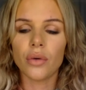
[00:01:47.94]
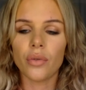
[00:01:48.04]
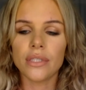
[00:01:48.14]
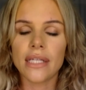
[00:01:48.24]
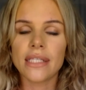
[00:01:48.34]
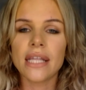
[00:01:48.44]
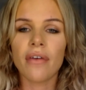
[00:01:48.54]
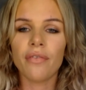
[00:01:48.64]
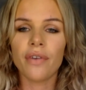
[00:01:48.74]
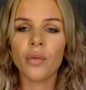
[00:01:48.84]
there's
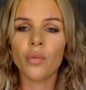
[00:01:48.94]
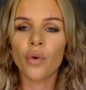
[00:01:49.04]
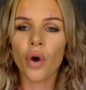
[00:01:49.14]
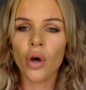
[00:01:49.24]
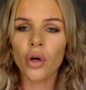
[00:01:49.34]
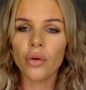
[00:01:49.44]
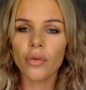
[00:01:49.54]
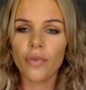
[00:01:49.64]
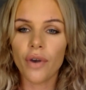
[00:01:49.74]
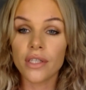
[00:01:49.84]
nothing wrong.
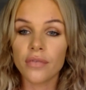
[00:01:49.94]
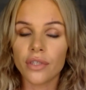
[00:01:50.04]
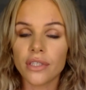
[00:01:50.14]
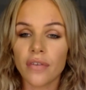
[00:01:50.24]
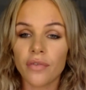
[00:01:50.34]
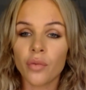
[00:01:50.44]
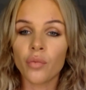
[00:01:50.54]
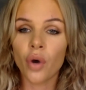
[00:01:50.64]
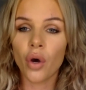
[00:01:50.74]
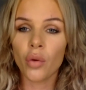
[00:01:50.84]
First of all, there's nothing
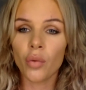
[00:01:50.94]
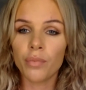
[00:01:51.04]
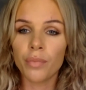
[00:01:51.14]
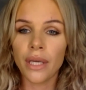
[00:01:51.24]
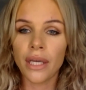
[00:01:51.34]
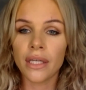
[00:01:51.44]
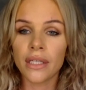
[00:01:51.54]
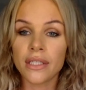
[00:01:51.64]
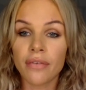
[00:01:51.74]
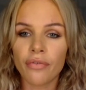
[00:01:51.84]
wrong with being
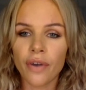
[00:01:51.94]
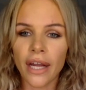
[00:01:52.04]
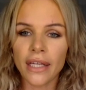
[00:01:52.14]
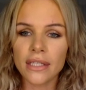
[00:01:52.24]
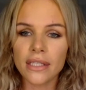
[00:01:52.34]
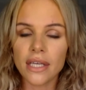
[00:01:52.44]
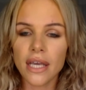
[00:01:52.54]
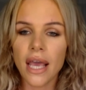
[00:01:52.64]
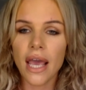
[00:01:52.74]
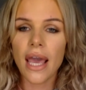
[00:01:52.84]
different.
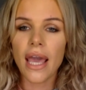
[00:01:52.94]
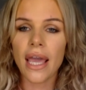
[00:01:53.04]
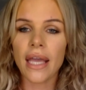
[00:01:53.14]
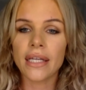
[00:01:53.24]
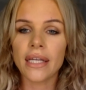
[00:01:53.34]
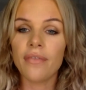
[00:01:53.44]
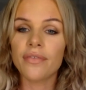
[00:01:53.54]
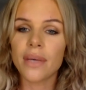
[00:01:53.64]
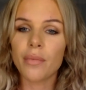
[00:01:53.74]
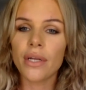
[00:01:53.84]
And if
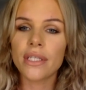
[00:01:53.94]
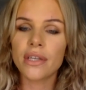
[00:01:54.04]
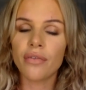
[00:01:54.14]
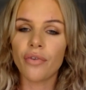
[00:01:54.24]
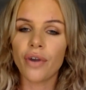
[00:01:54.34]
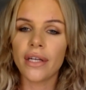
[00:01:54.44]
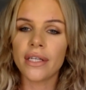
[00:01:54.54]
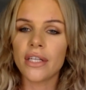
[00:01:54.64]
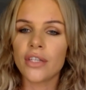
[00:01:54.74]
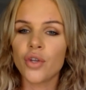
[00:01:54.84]
someone is different,
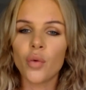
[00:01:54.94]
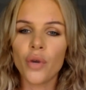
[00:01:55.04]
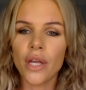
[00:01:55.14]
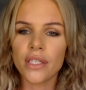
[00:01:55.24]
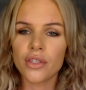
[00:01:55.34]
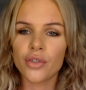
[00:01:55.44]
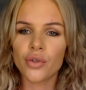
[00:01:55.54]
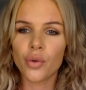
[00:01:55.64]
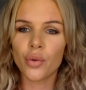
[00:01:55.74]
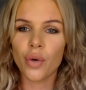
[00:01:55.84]
there's no reason
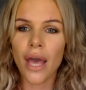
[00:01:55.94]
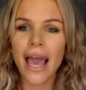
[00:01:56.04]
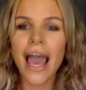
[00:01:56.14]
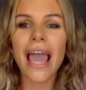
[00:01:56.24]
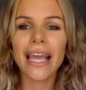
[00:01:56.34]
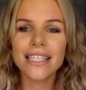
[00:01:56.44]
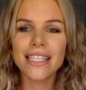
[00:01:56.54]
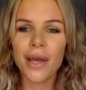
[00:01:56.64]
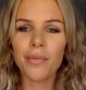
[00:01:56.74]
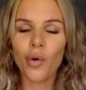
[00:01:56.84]
to hate
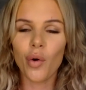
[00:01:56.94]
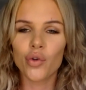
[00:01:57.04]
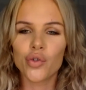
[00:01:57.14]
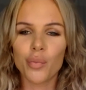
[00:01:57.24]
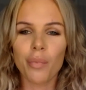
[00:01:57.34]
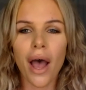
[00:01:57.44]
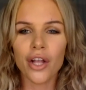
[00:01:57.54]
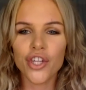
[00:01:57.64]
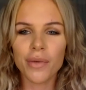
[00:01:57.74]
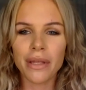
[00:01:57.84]
them or to
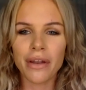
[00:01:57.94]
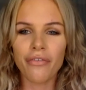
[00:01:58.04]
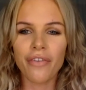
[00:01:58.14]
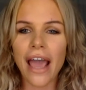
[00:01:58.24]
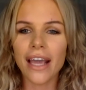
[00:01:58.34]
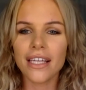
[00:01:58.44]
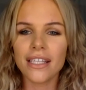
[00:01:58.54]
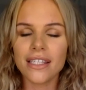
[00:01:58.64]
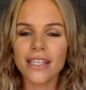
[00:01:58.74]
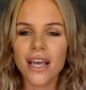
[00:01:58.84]
punch them in the
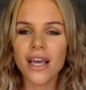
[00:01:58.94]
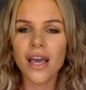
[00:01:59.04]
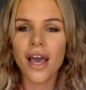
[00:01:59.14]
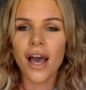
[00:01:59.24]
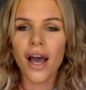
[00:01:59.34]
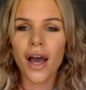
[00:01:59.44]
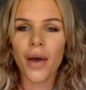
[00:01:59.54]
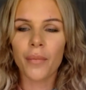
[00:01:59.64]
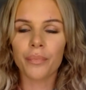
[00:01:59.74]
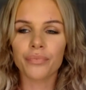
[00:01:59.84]
face. And